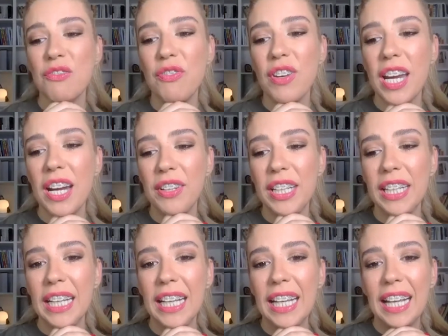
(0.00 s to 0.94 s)

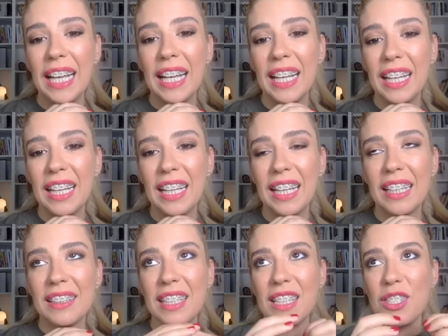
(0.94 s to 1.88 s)
very,
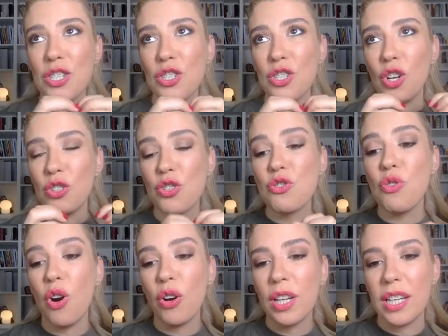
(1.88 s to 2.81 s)
it's not
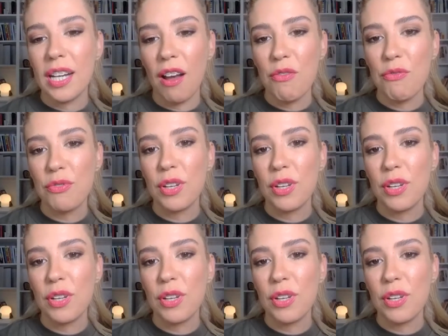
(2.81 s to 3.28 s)
strong enough.